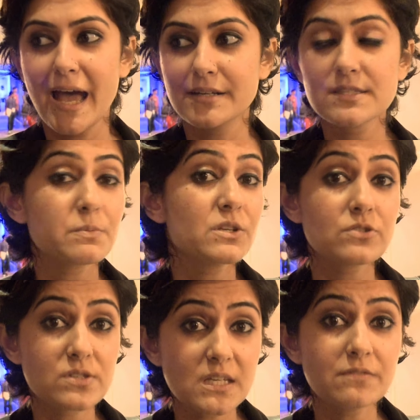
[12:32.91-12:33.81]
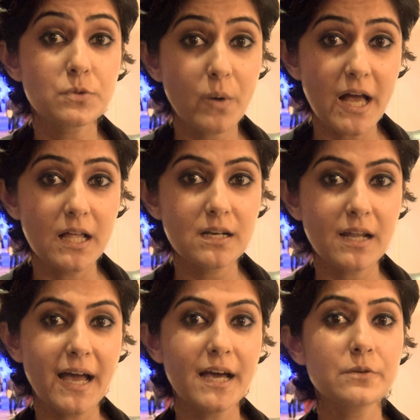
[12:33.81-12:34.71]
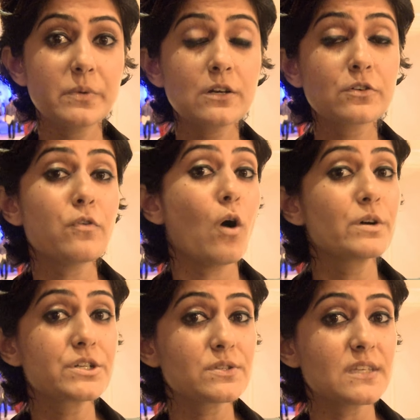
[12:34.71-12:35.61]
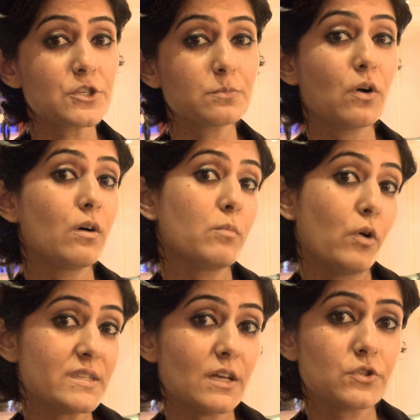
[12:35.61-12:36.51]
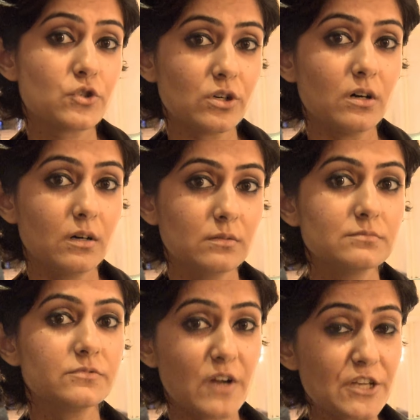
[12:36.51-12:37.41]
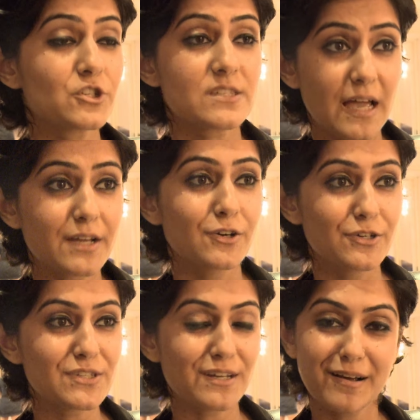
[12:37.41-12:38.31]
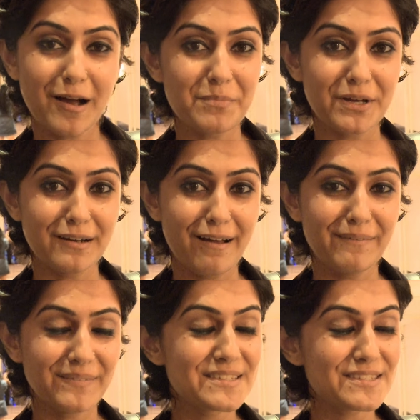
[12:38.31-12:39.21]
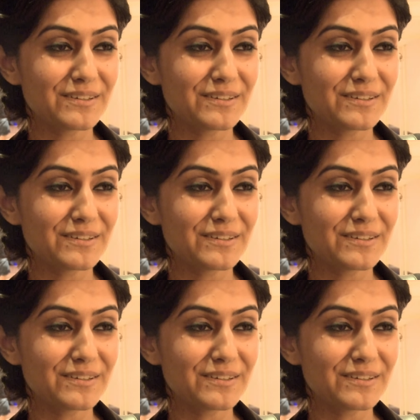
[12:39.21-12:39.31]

and it's been received well, and we look forward to such more such fresh designers that are coming now.